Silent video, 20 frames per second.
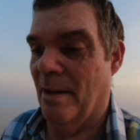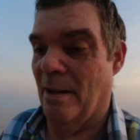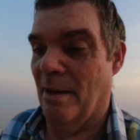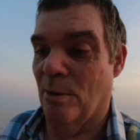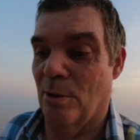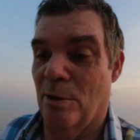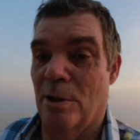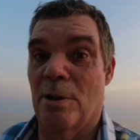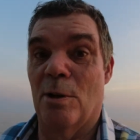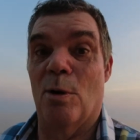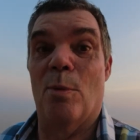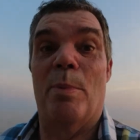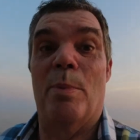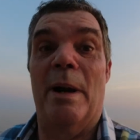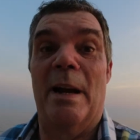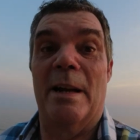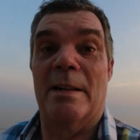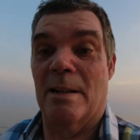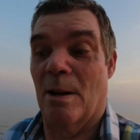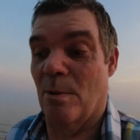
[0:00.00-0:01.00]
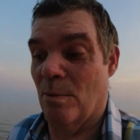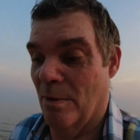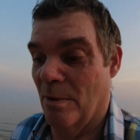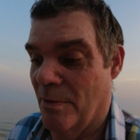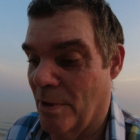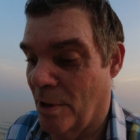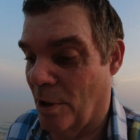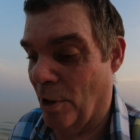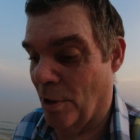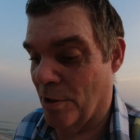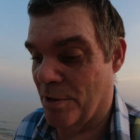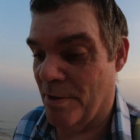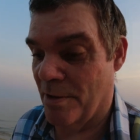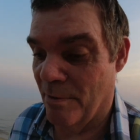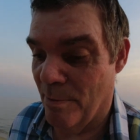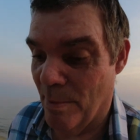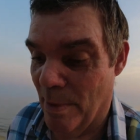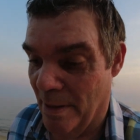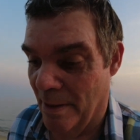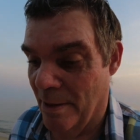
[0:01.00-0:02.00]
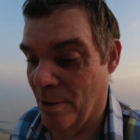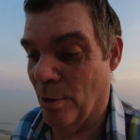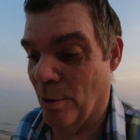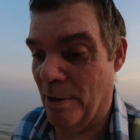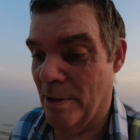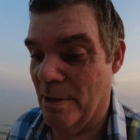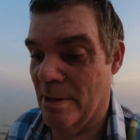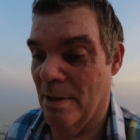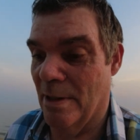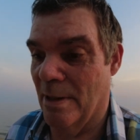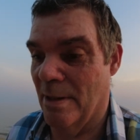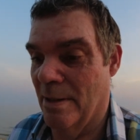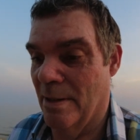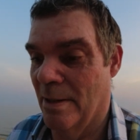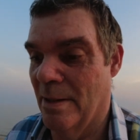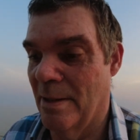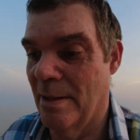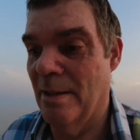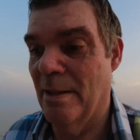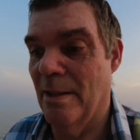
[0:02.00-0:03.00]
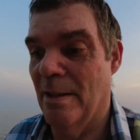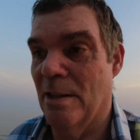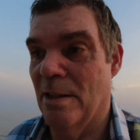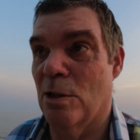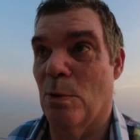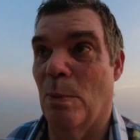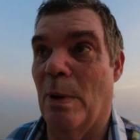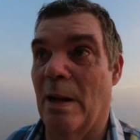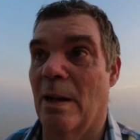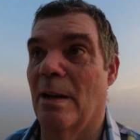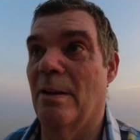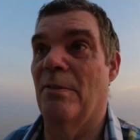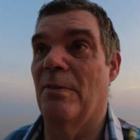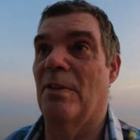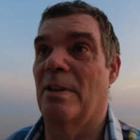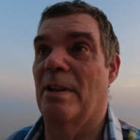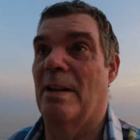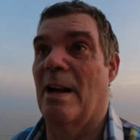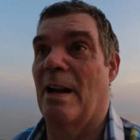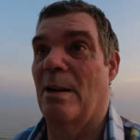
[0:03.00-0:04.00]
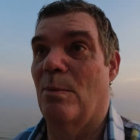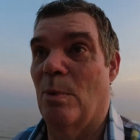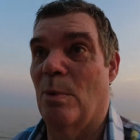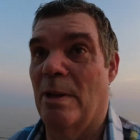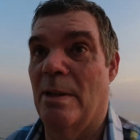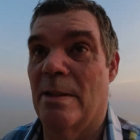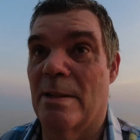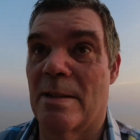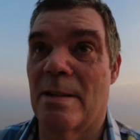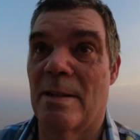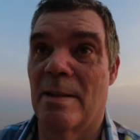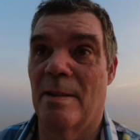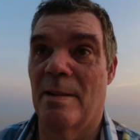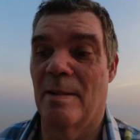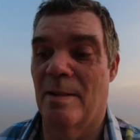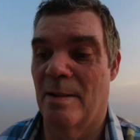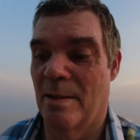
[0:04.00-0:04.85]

I'm going to do a breakdown of the costs of me going to, to England for the nine weeks.